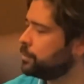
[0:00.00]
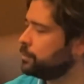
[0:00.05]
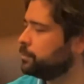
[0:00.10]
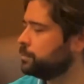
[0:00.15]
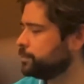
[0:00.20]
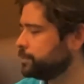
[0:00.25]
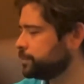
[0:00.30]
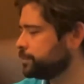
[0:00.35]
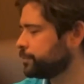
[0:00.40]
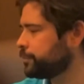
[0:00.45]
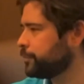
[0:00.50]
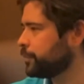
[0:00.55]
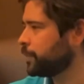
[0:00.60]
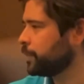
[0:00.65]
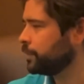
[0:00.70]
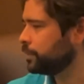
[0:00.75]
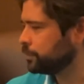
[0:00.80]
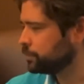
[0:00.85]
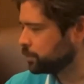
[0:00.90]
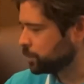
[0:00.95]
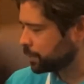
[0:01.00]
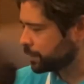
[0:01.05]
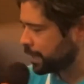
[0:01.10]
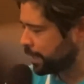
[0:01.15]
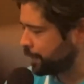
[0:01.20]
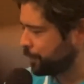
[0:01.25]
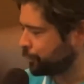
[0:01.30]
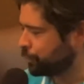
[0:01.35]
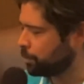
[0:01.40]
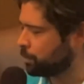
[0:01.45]
Awesome.
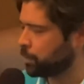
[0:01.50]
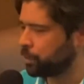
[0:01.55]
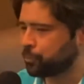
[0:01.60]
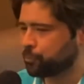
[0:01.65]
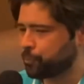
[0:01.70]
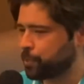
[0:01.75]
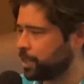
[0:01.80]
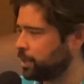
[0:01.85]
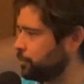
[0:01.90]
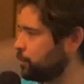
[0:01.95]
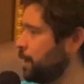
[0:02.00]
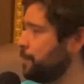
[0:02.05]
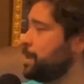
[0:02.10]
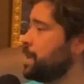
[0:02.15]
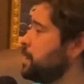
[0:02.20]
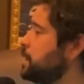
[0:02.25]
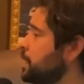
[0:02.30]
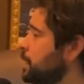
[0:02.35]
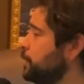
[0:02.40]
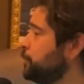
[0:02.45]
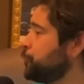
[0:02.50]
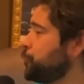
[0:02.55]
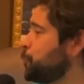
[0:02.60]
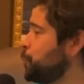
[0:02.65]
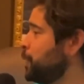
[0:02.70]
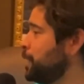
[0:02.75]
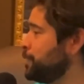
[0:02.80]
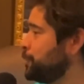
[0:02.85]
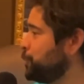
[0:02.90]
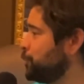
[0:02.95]
Well, thank you so much, Rick. Do you have anything
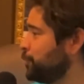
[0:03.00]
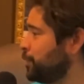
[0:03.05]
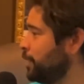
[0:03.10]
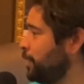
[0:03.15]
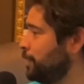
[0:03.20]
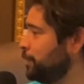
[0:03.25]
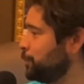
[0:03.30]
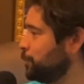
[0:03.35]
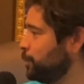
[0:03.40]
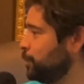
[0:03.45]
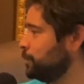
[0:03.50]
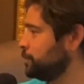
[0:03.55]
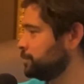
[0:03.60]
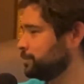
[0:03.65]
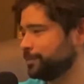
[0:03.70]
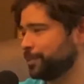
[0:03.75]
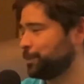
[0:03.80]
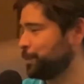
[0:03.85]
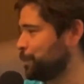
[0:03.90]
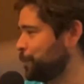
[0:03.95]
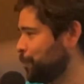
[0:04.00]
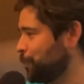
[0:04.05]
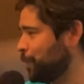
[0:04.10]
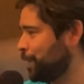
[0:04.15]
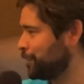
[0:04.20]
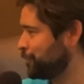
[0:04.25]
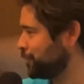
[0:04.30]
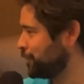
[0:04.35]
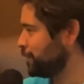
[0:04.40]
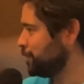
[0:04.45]
else you want to say to the
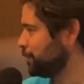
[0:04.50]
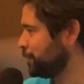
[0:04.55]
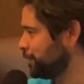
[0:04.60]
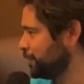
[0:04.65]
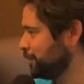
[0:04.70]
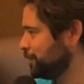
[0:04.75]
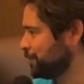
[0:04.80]
people watching